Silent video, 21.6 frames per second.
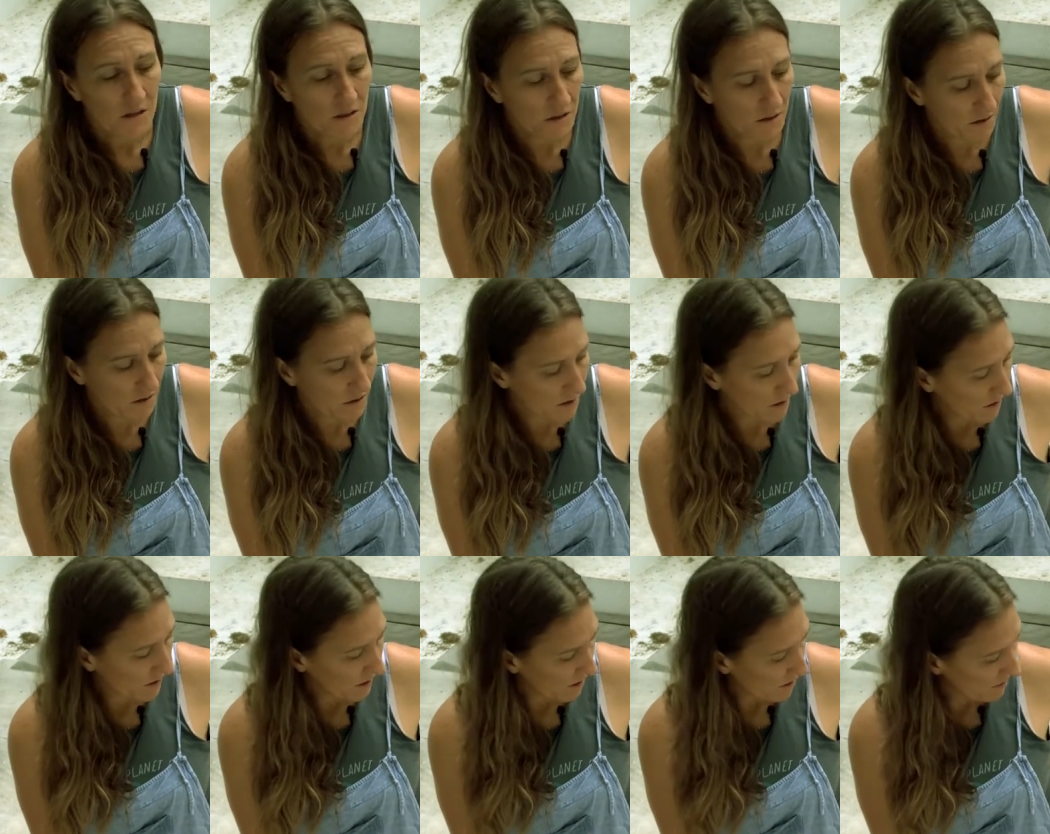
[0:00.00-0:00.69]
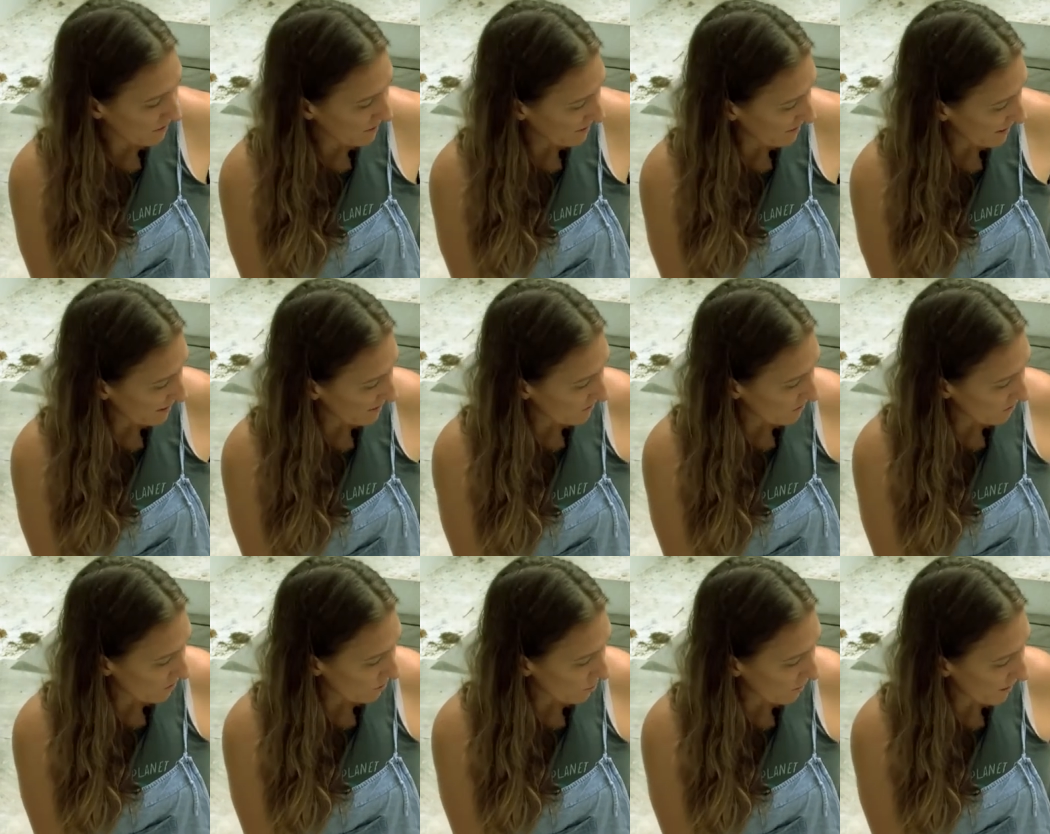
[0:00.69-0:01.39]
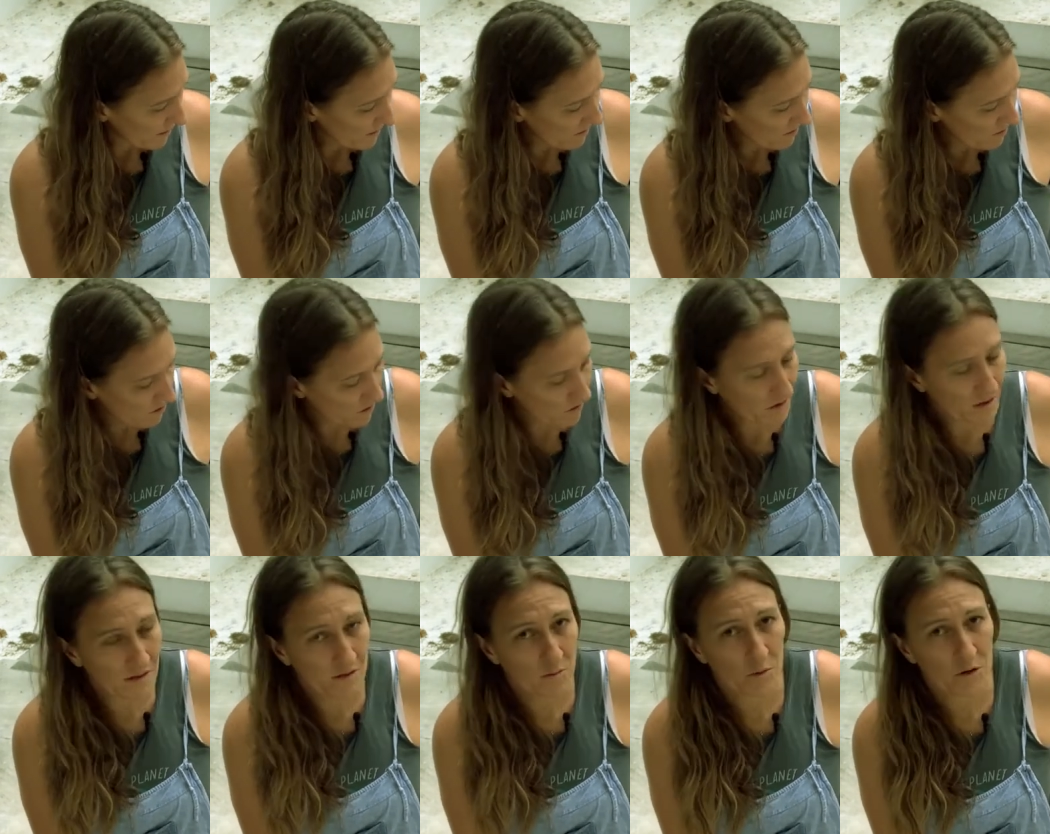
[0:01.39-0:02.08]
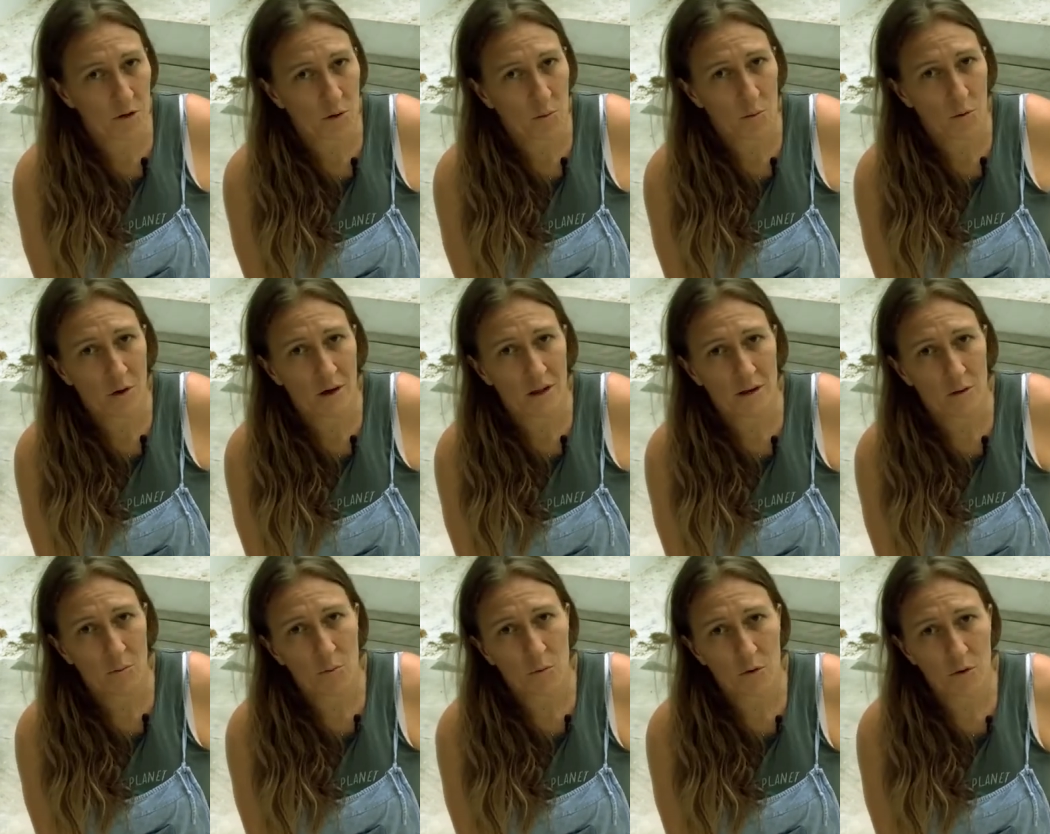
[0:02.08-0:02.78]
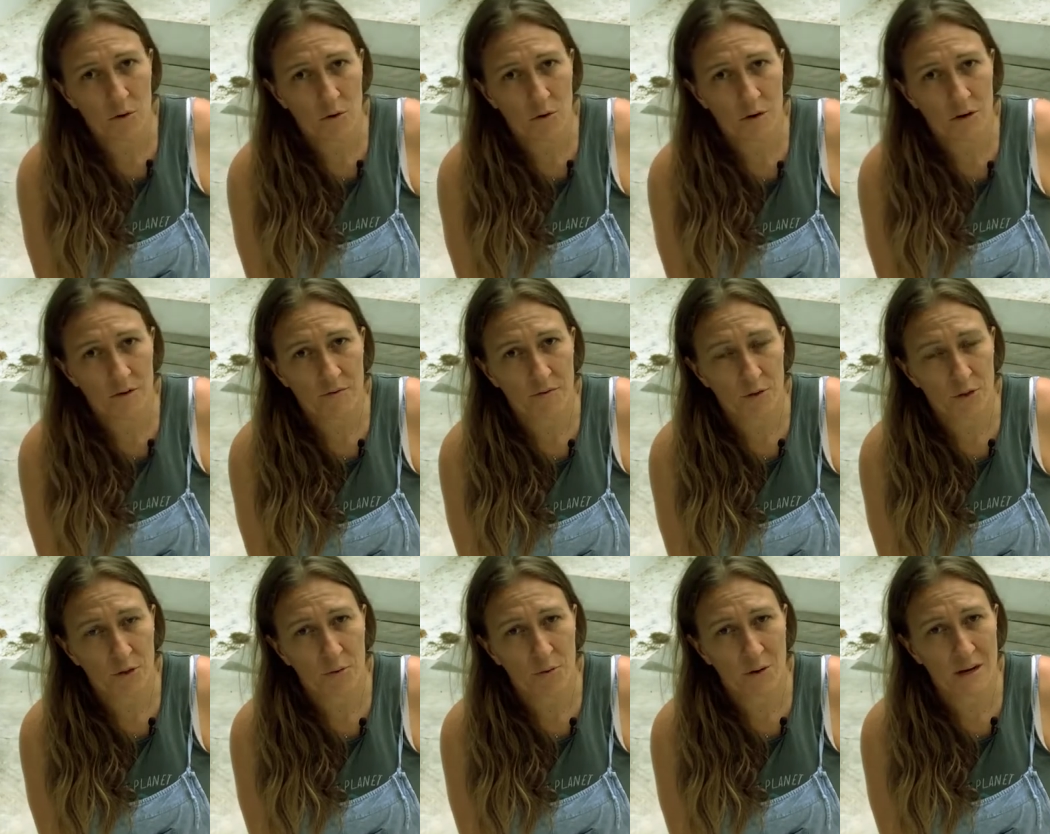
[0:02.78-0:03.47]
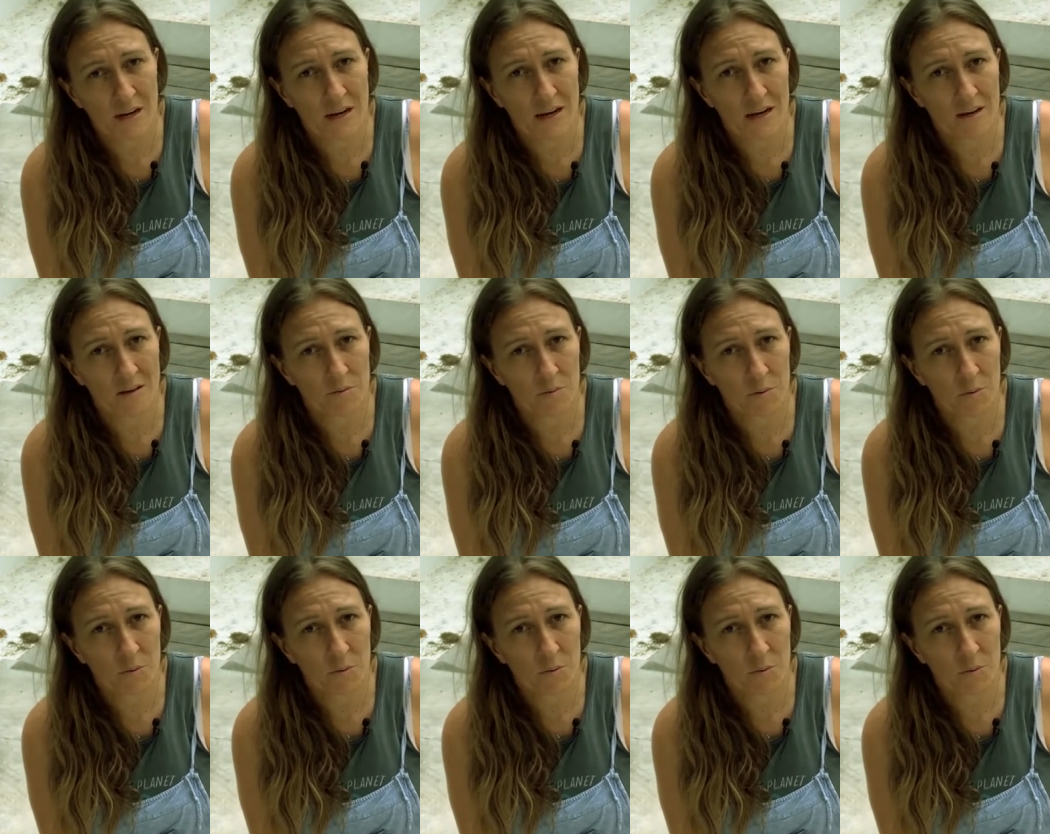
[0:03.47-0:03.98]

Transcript: the, the thing, because these, once you do this, we don't want any water on it for three days.